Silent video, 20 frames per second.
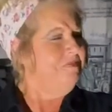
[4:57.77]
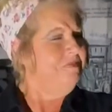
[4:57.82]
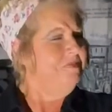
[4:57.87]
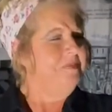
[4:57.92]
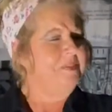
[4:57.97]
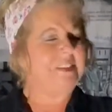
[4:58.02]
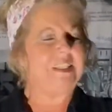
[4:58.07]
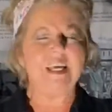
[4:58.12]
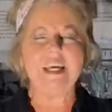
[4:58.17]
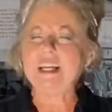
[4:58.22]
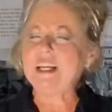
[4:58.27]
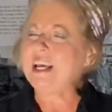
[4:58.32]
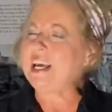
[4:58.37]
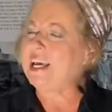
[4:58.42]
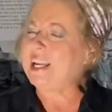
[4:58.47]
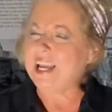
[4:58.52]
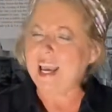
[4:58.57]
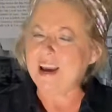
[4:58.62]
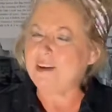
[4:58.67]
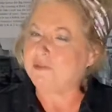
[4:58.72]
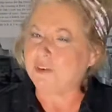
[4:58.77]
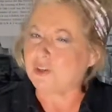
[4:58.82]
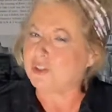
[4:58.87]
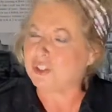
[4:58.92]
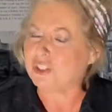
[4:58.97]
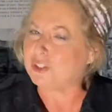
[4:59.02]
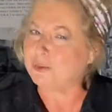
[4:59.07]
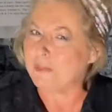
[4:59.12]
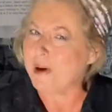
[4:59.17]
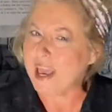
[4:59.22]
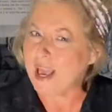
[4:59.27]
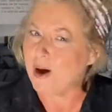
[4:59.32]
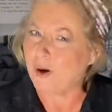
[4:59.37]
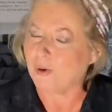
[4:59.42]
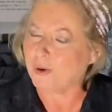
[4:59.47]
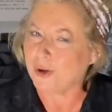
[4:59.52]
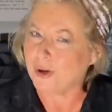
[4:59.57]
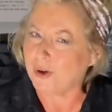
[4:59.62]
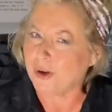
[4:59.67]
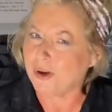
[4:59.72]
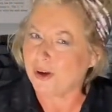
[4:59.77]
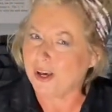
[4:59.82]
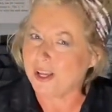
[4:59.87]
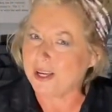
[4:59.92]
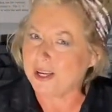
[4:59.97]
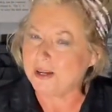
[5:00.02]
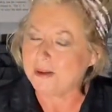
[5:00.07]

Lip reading: did it ever smell good.